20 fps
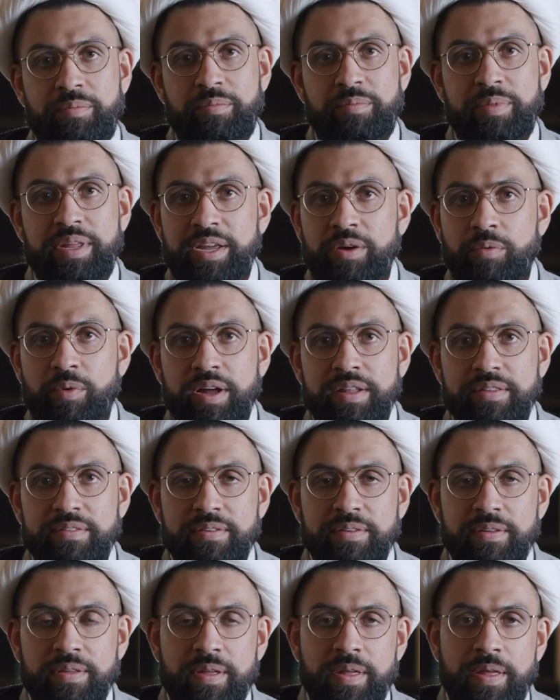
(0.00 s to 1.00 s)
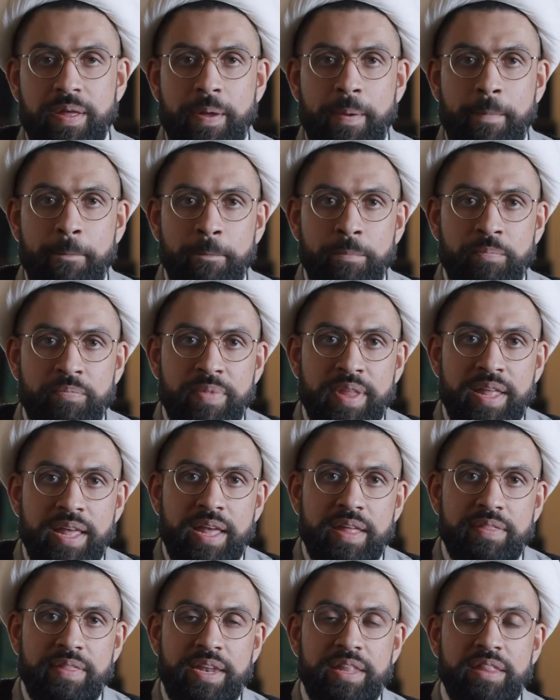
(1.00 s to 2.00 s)
Meaning what?
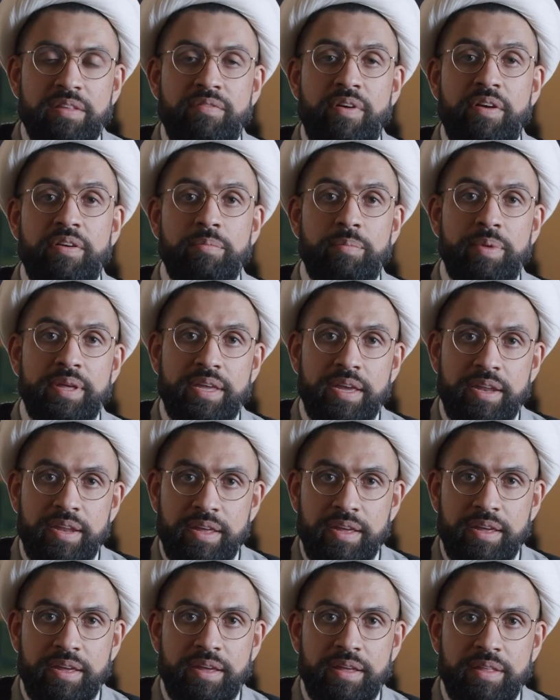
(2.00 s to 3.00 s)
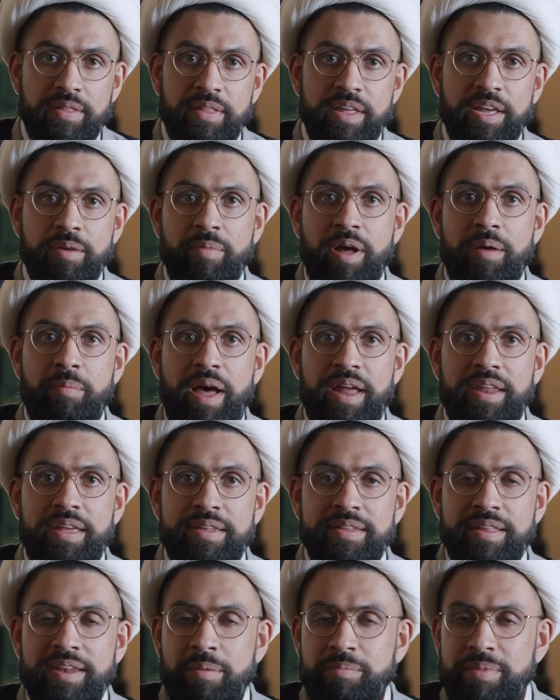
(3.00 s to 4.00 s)
That in the very beginning, the Imam alayhi
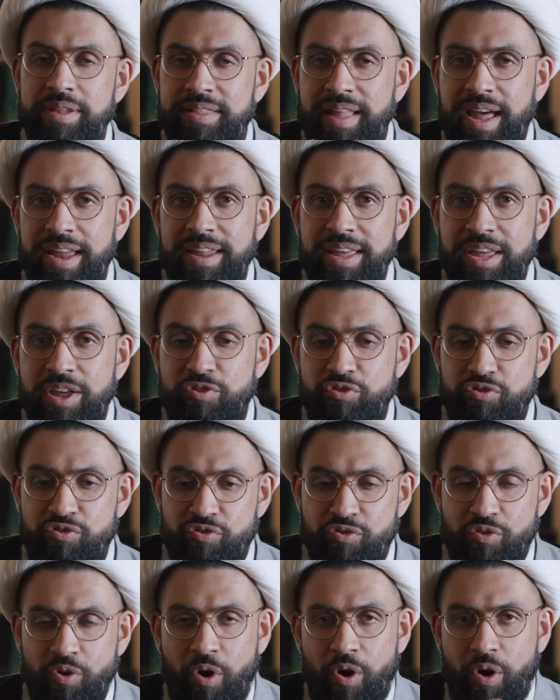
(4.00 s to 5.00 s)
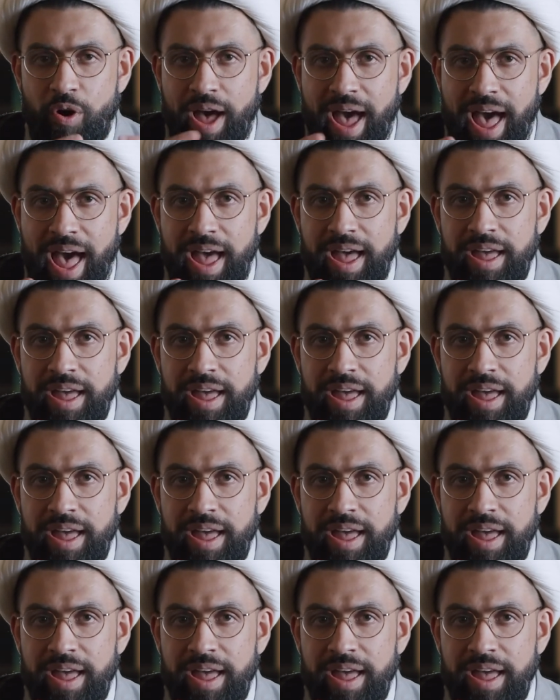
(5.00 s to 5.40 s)
salam does not draw